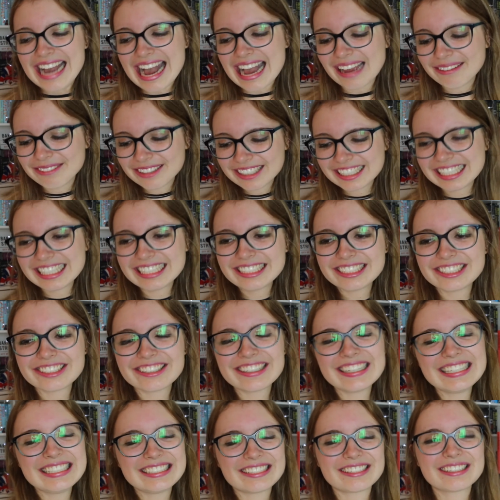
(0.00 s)
I really
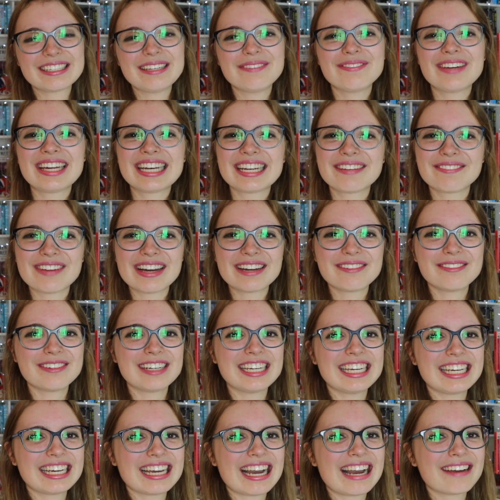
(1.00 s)
enjoyed documenting my
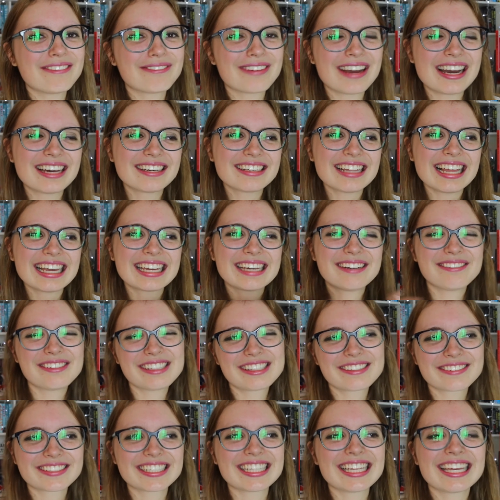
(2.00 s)
week. I found like it
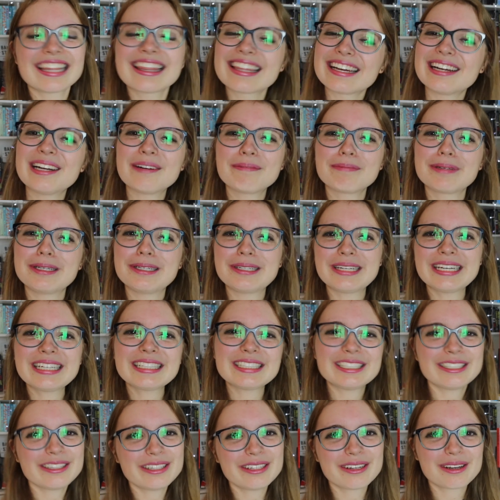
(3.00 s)
was really
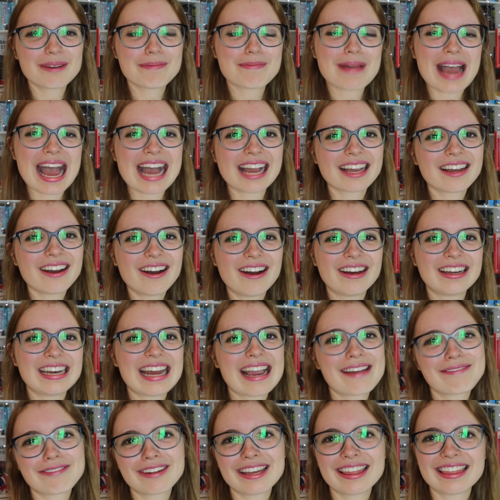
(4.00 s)
therapeutic to look back on
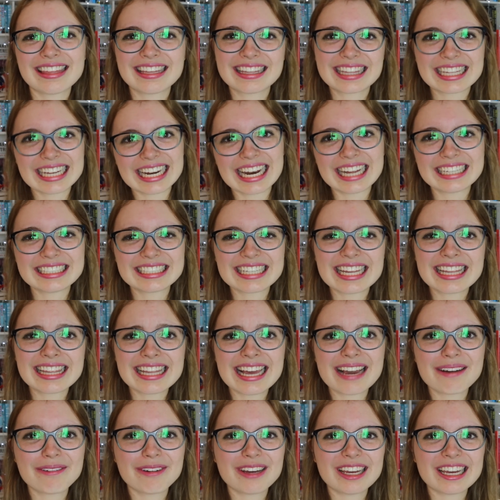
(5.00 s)
everything that I'd done
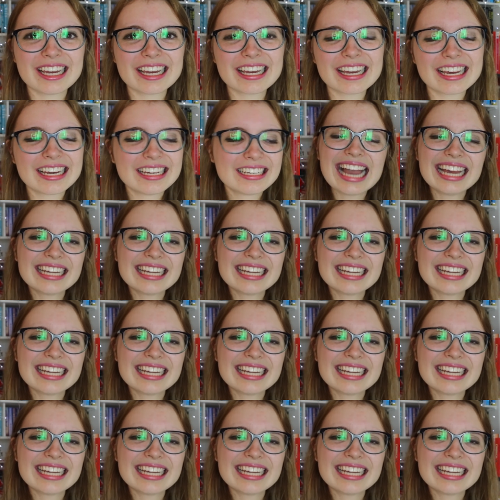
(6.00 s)
that week.